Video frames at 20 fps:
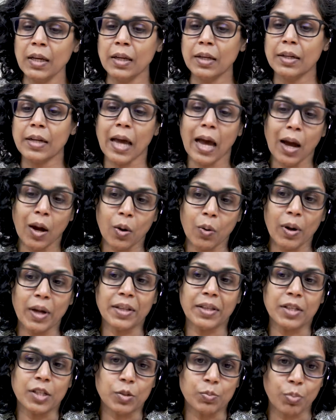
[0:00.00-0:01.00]
Now,
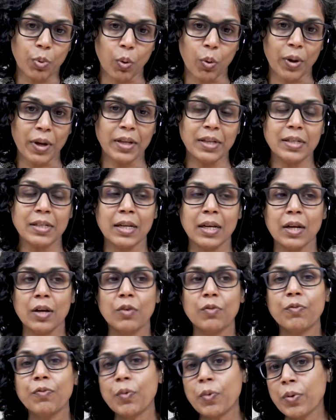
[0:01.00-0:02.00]
at this point,
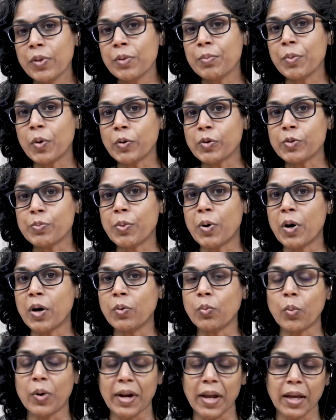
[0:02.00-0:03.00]
for the most
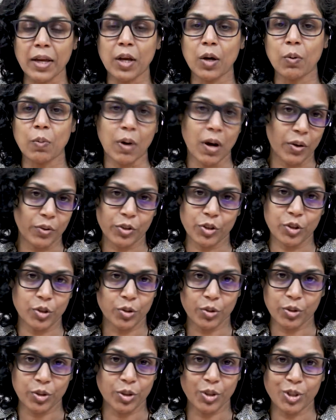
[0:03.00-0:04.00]
part, when I go out
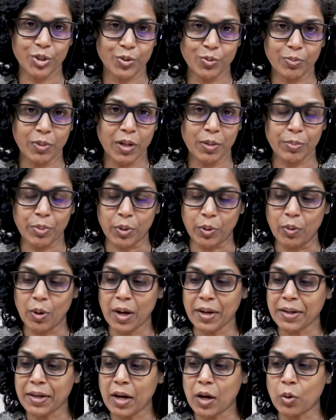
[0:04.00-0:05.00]
to shoot my bow,
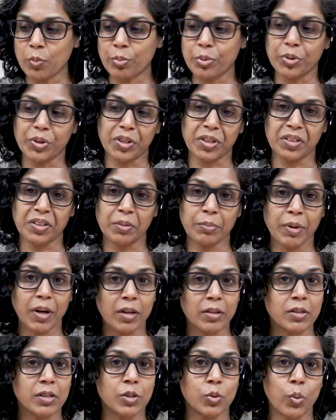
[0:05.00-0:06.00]
I now put in
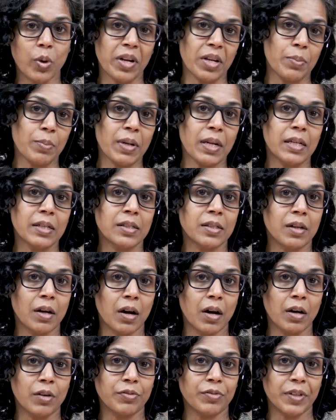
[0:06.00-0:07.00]
about 20 minutes to
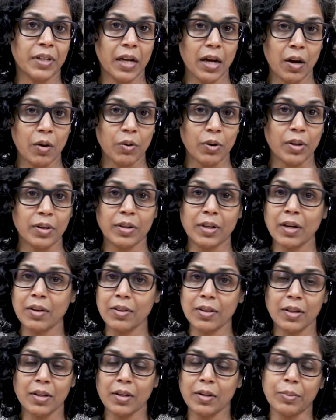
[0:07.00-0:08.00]
half an hour. Now,
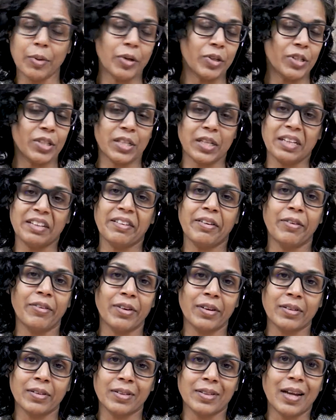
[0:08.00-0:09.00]
I'm not sitting there
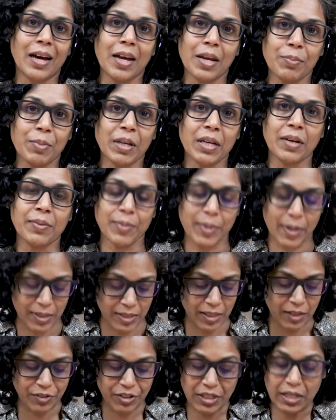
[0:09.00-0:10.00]
and timing out
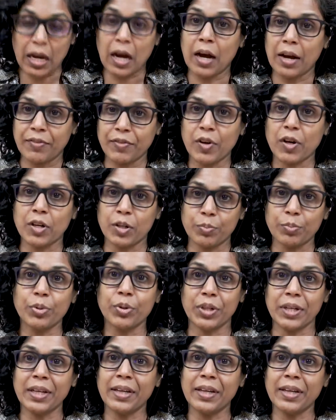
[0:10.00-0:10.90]
myself saying, I've got to put